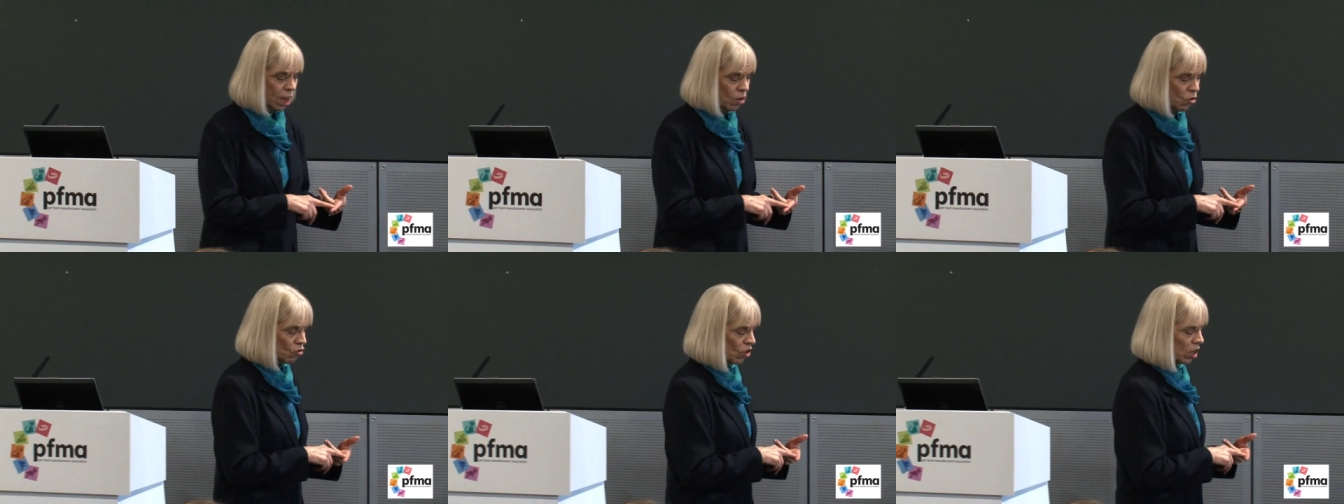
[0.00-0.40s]

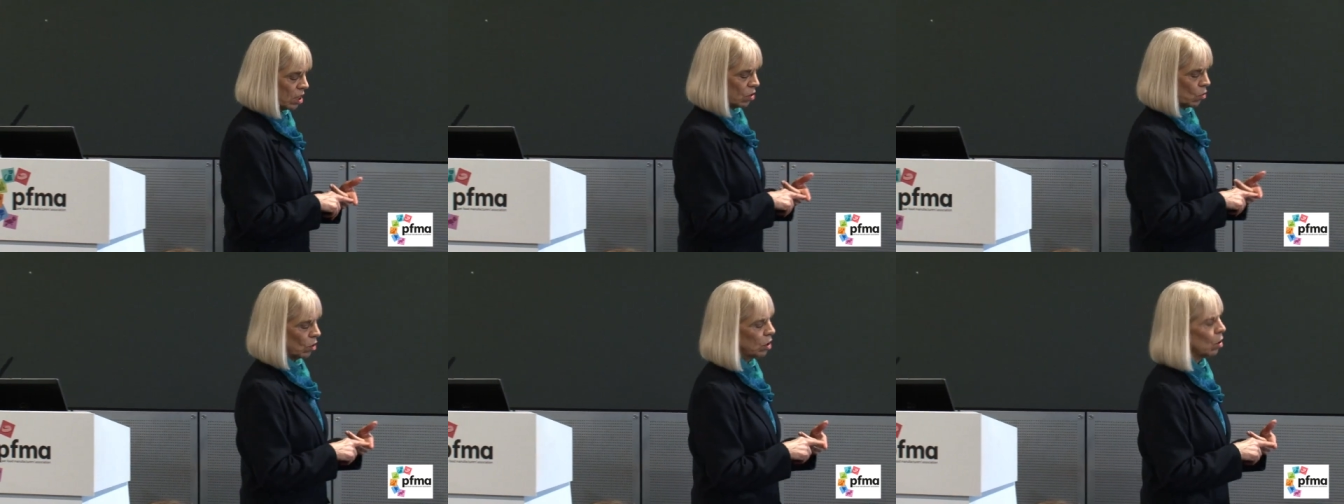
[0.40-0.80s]
energy
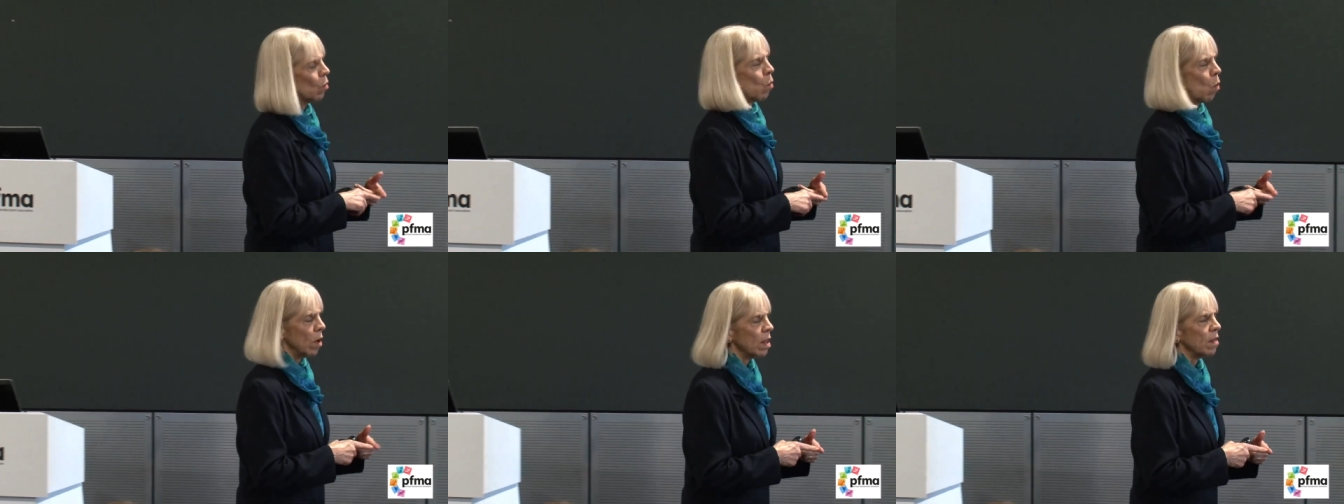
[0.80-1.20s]
source, or
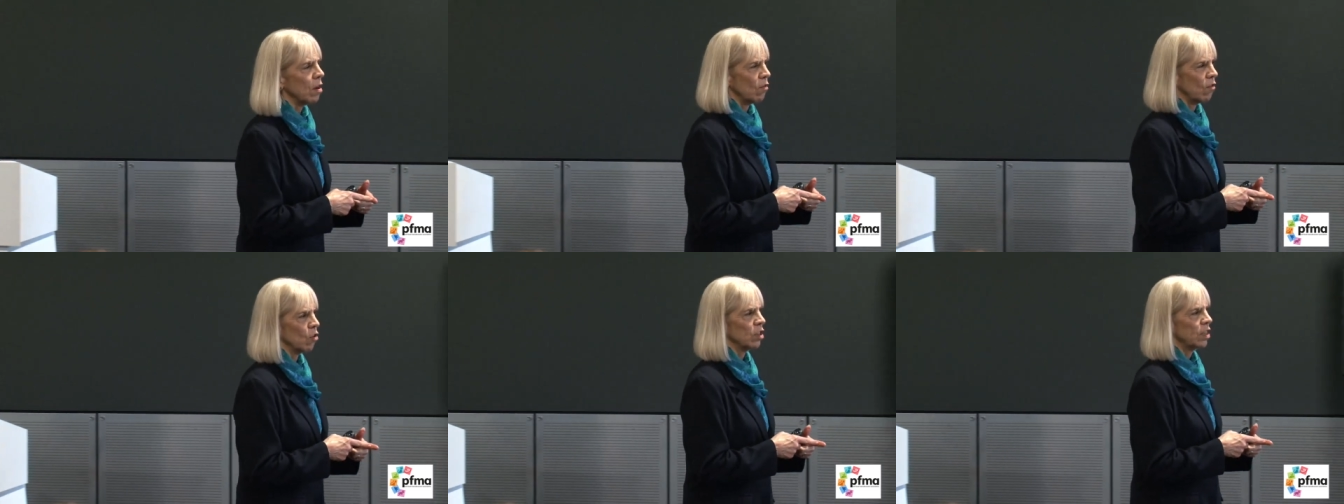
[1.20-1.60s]
one of
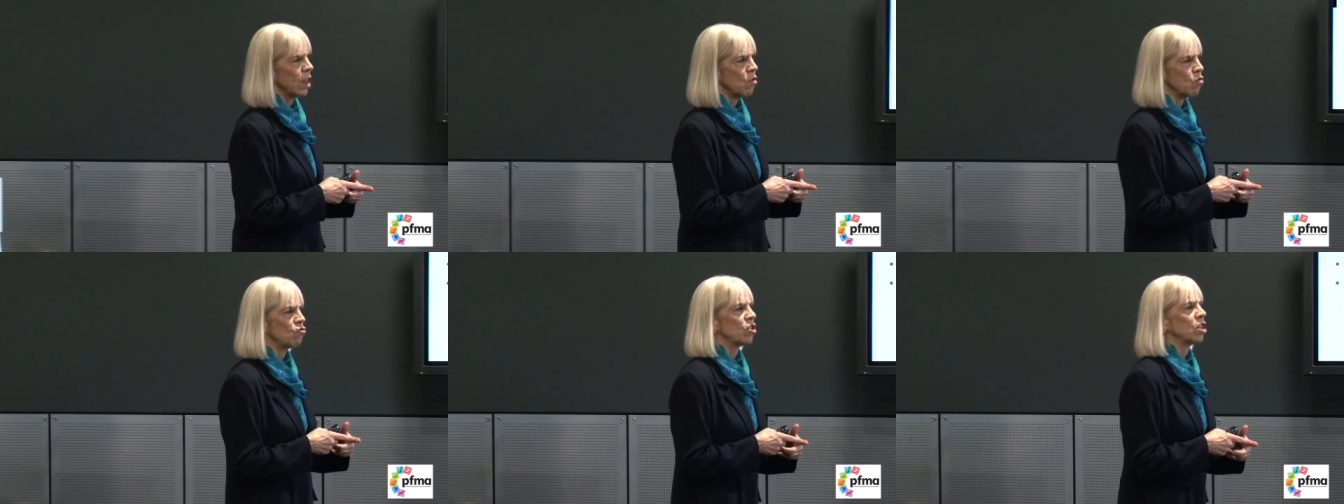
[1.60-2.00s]
their first
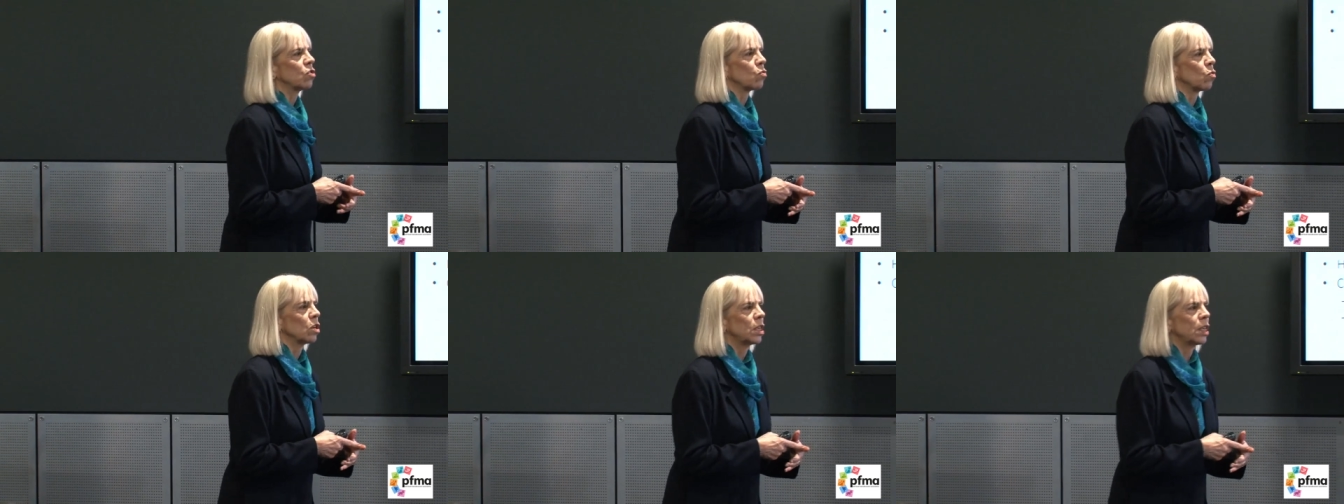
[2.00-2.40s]
energy
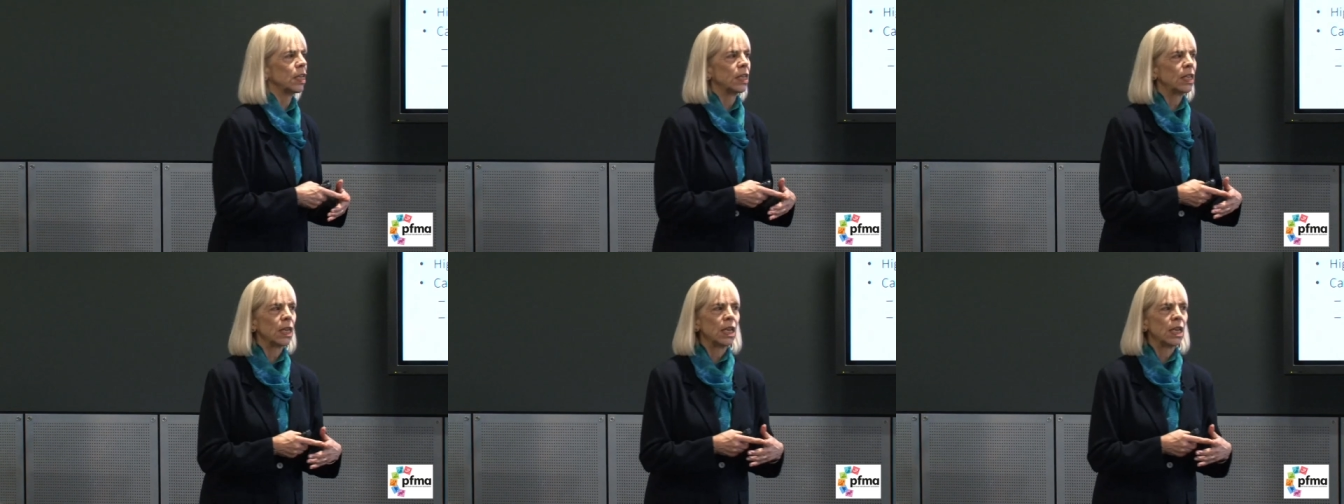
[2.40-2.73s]
sources,